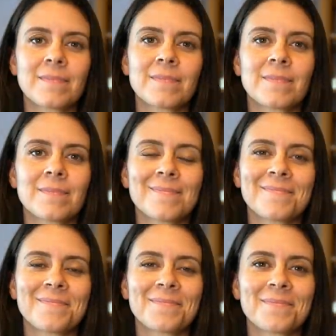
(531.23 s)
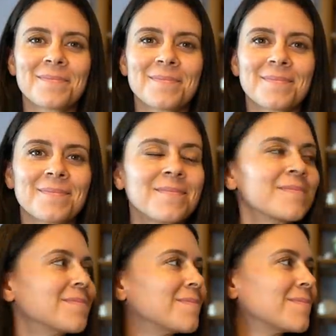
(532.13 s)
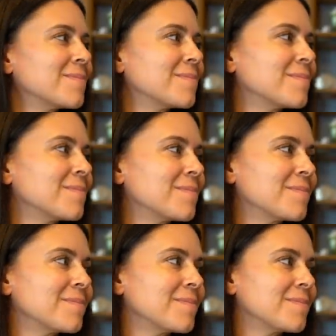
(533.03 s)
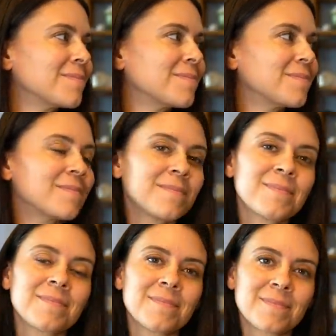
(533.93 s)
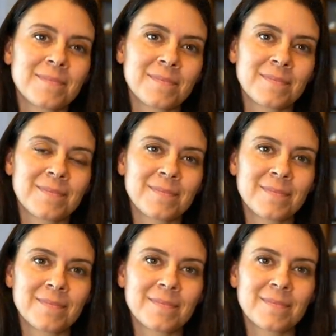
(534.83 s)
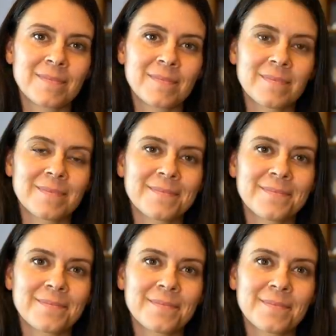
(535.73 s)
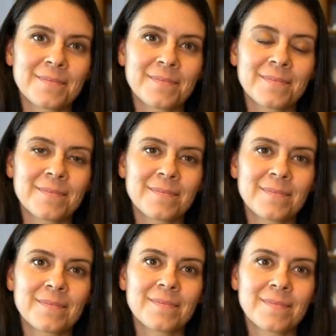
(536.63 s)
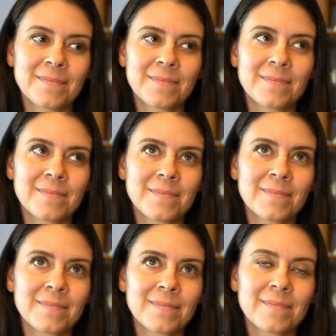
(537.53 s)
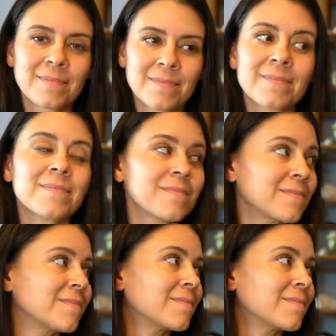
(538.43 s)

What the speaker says: (not speaking)